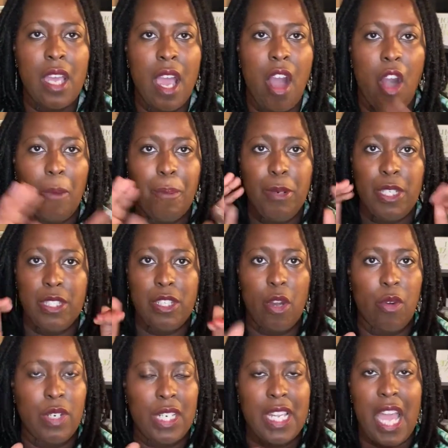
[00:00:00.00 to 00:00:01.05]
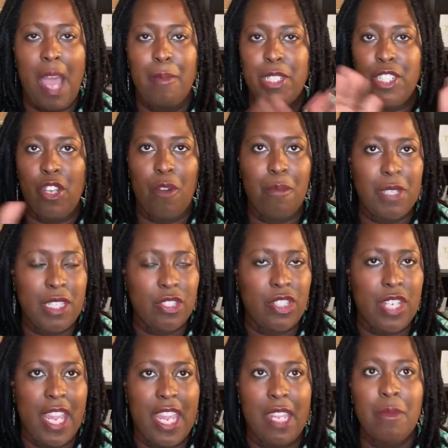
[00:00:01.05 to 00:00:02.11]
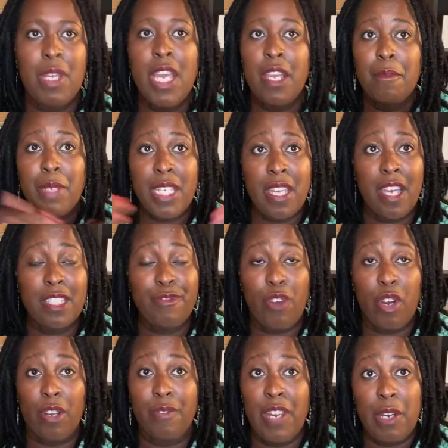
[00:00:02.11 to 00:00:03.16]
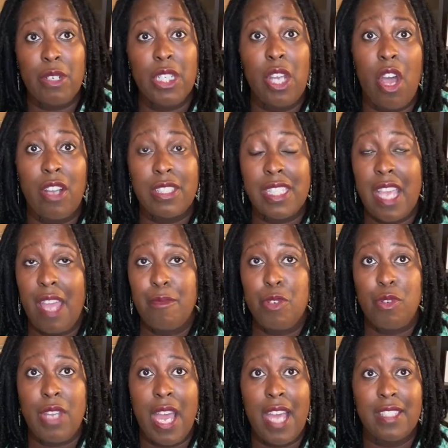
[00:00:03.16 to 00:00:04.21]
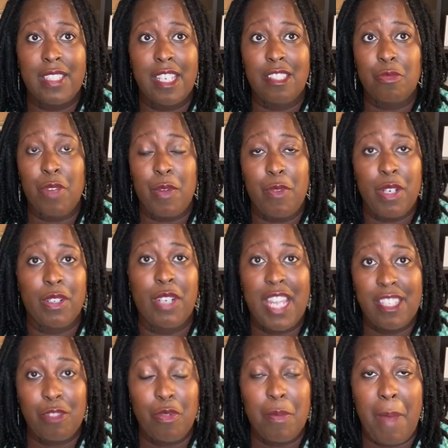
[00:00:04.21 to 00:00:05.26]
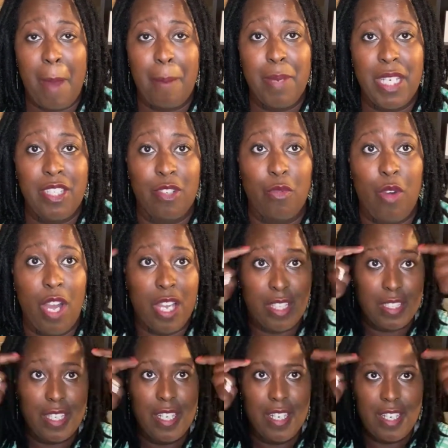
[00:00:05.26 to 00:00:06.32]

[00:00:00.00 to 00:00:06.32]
I'll put no in the comment. Don't be ashamed, because for a very long time, you guys, guess where my budget was?